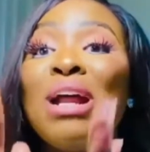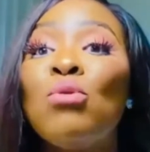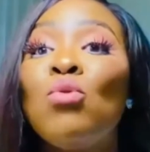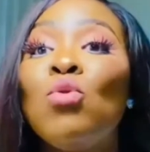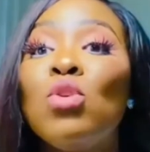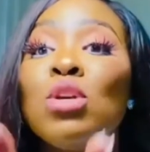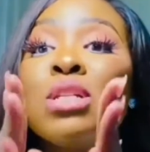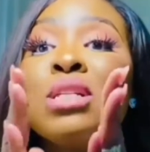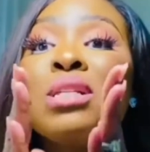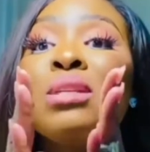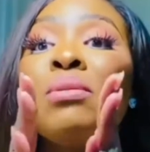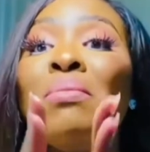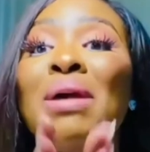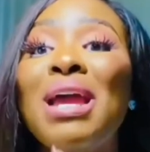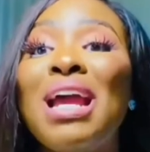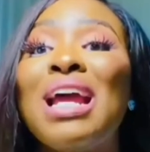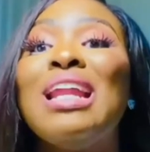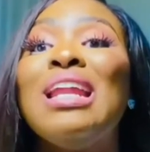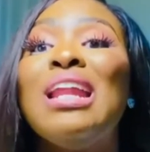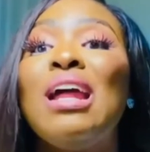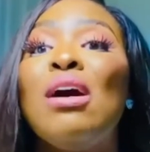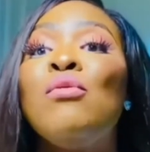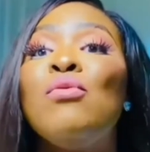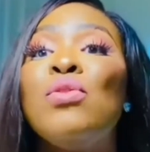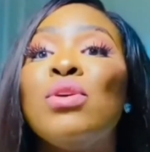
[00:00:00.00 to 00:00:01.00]
If the
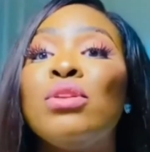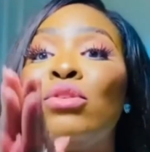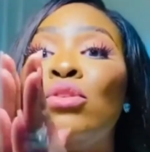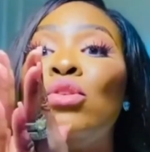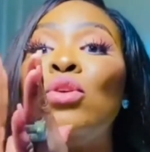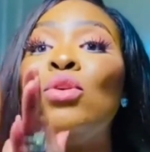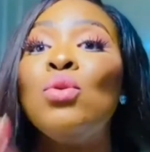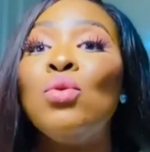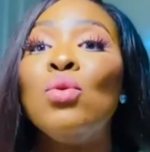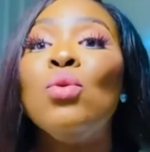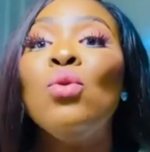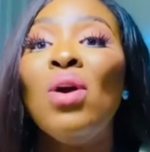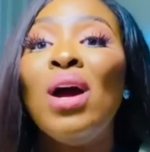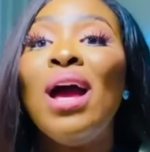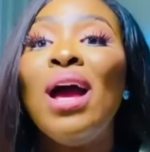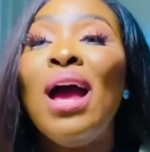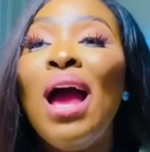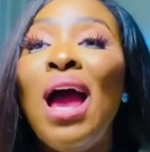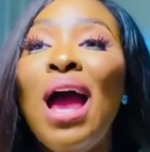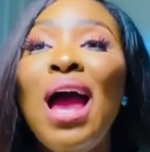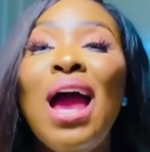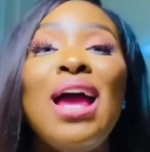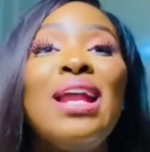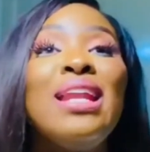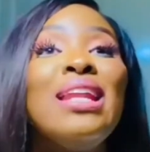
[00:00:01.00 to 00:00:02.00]
man wants to make love
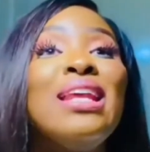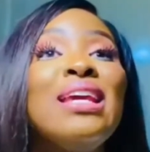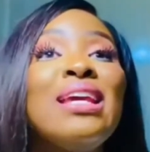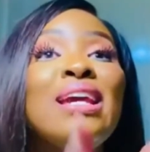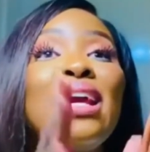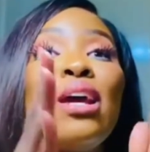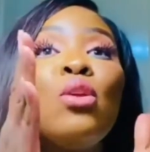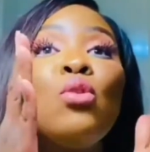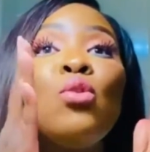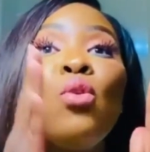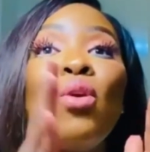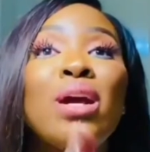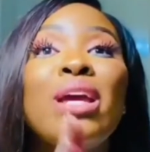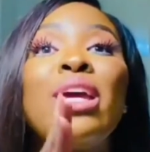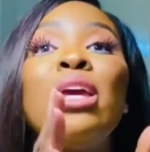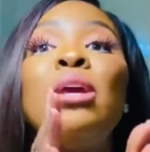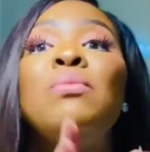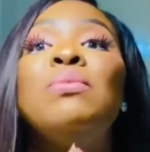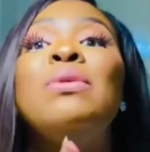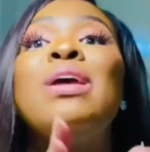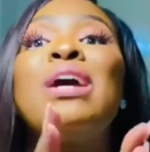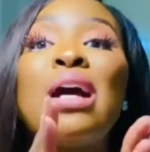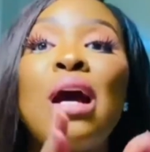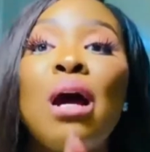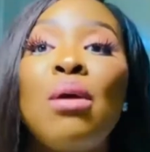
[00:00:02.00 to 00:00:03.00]
with you and
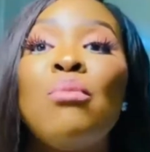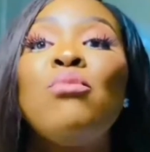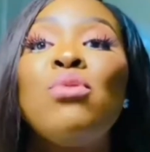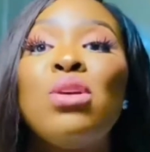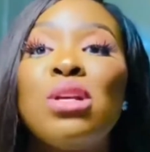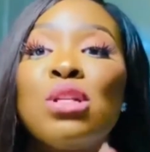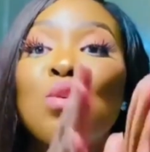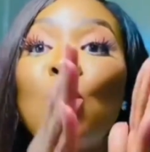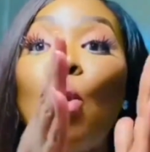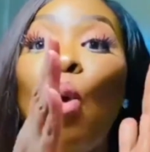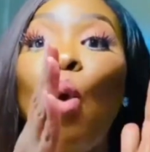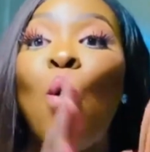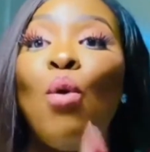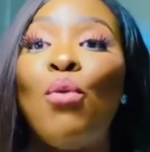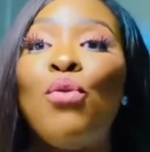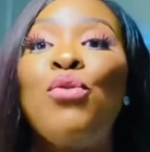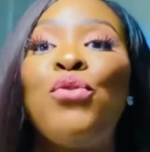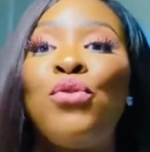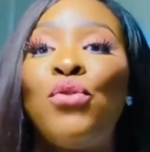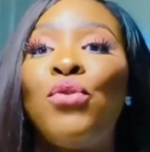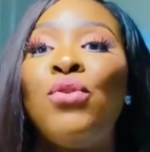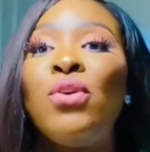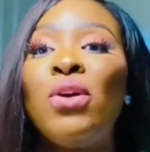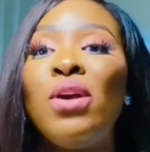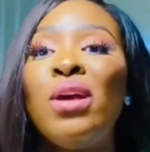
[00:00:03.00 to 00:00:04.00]
he cannot keep the
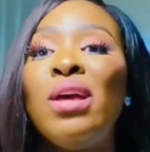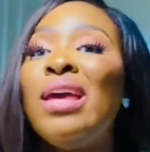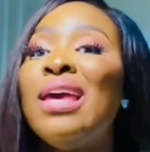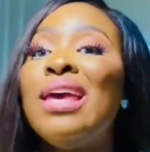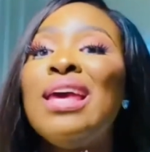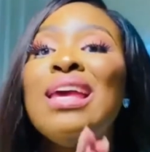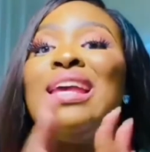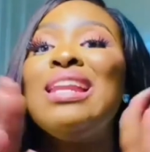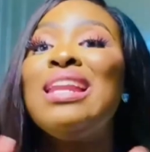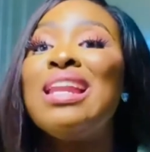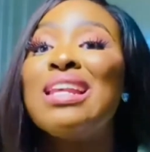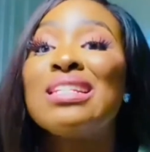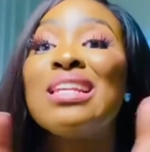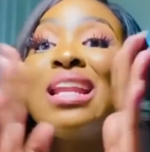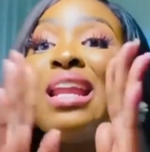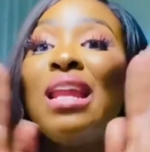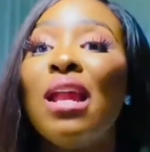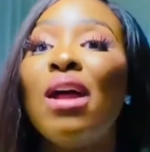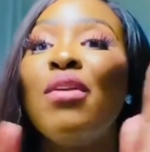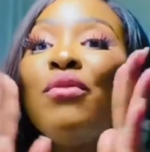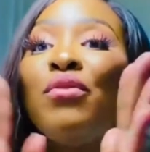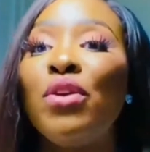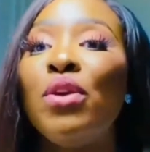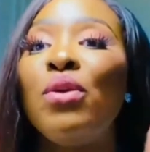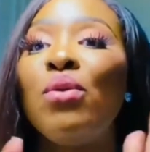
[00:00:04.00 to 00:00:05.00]
cameras off,
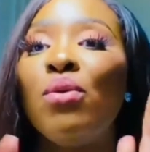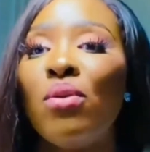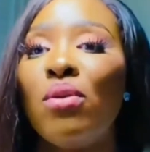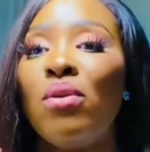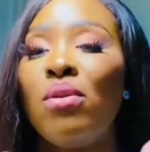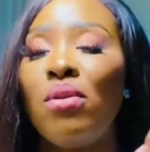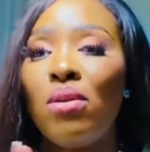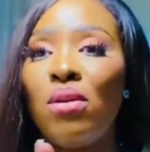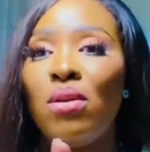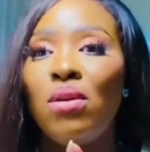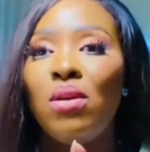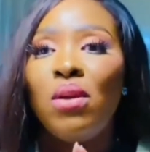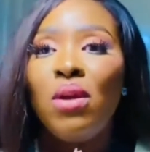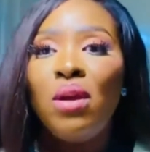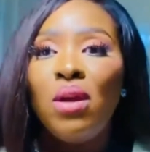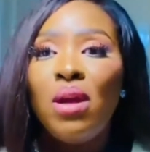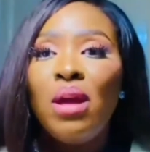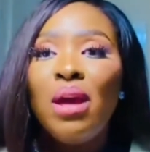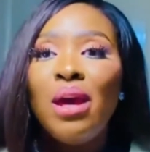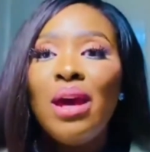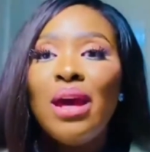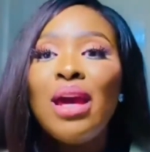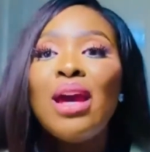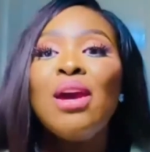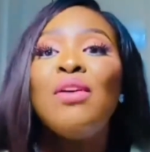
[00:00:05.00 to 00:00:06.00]
he doesn't love
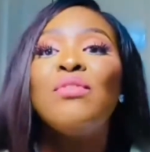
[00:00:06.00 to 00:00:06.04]
you.